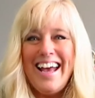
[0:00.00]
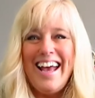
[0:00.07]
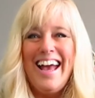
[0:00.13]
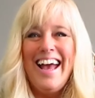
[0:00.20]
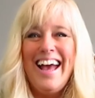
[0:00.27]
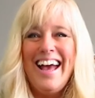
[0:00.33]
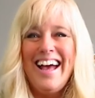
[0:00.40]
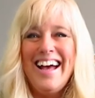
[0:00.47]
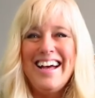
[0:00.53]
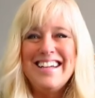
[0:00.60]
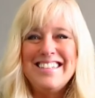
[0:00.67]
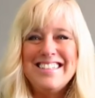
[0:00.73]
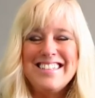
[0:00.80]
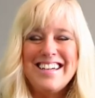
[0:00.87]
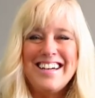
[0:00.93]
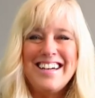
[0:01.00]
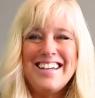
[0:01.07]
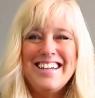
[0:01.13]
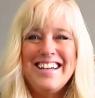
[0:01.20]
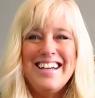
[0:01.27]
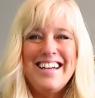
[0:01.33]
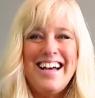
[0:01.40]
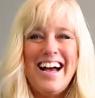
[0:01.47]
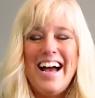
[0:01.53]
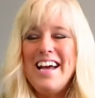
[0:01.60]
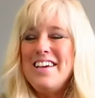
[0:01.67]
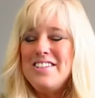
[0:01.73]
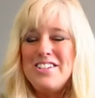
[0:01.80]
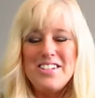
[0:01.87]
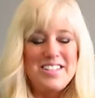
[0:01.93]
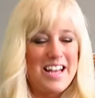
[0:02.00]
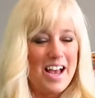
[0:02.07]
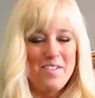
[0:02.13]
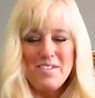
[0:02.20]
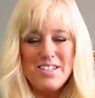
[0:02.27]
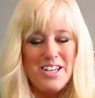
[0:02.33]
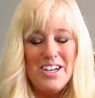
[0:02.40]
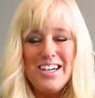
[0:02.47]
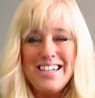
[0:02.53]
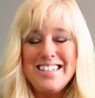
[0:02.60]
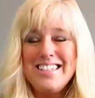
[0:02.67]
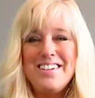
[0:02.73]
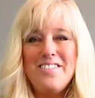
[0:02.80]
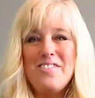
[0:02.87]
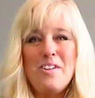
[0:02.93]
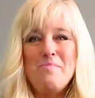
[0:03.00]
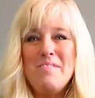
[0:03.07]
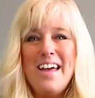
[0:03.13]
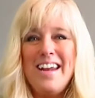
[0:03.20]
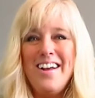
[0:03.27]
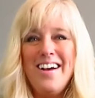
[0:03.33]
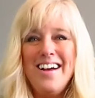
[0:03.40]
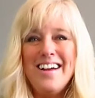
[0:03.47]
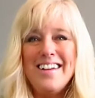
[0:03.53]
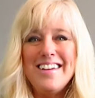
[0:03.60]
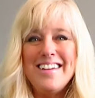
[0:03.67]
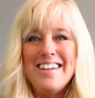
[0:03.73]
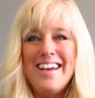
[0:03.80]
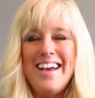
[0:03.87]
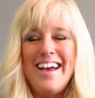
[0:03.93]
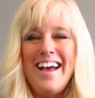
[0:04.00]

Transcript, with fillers: And uh, I just, I was hooked from then on.